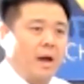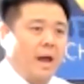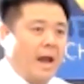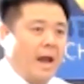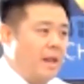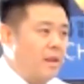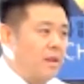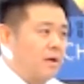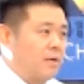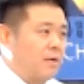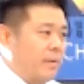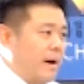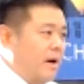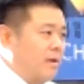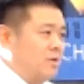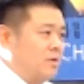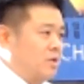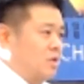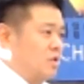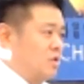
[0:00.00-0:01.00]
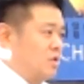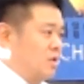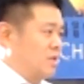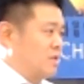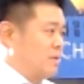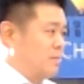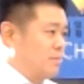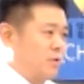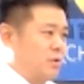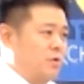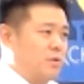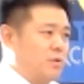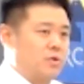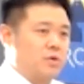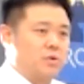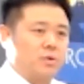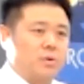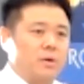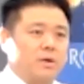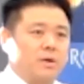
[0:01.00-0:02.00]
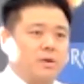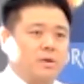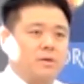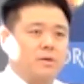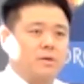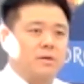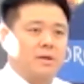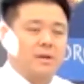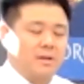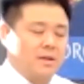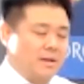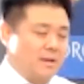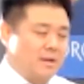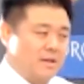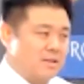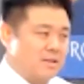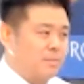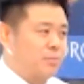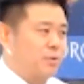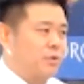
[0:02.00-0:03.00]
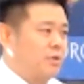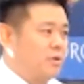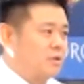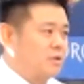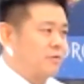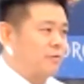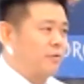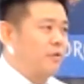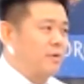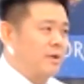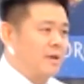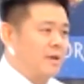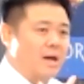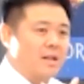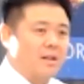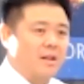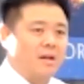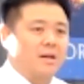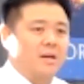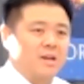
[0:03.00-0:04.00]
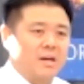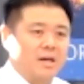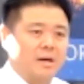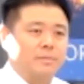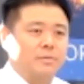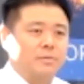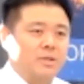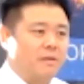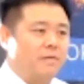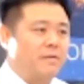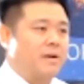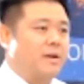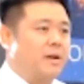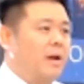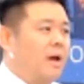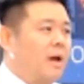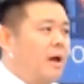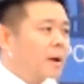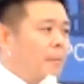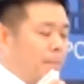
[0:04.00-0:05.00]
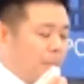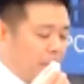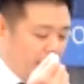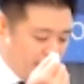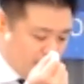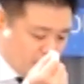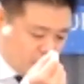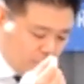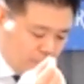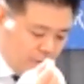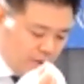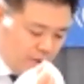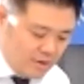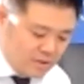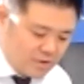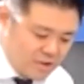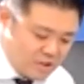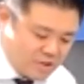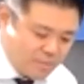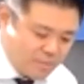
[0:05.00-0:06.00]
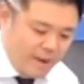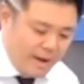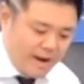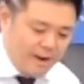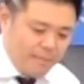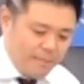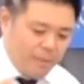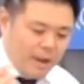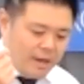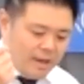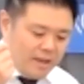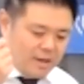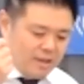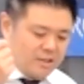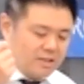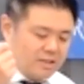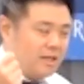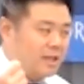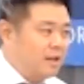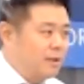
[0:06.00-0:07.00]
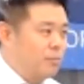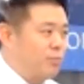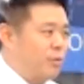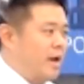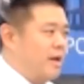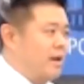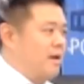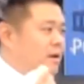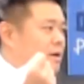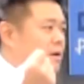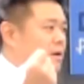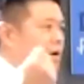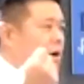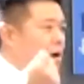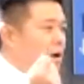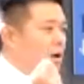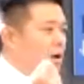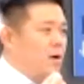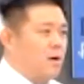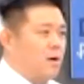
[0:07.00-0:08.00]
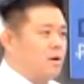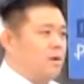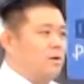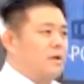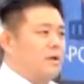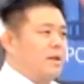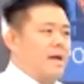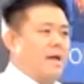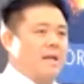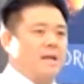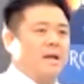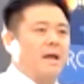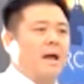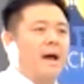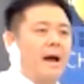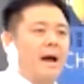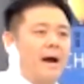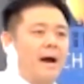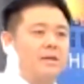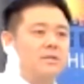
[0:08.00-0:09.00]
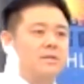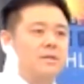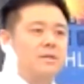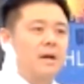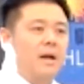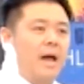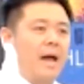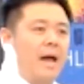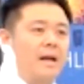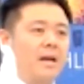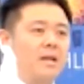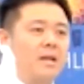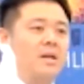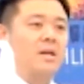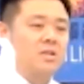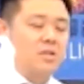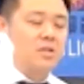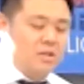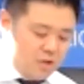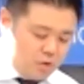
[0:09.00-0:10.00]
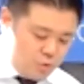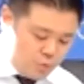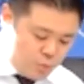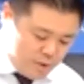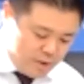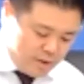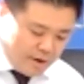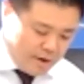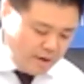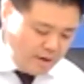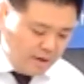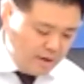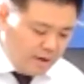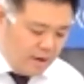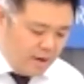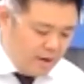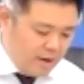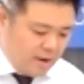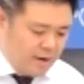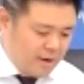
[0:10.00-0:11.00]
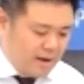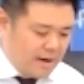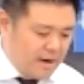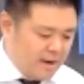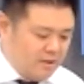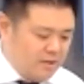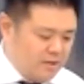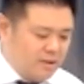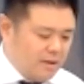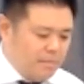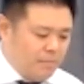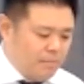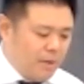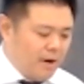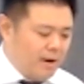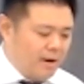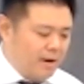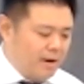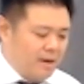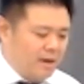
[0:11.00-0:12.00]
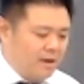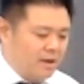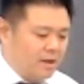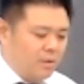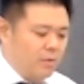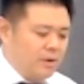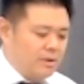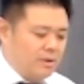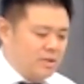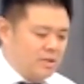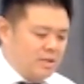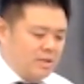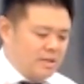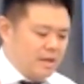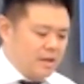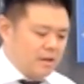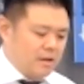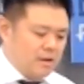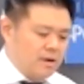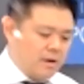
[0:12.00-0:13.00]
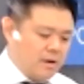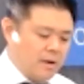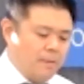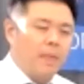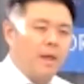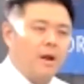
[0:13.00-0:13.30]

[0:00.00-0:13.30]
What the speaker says: and the ground just doesn't produce soil. It doesn't produce fruit. Nothing comes of it. And so here's this man. He's celebrating all that he has, and he's disregarded God's part. In other words, he's saying, look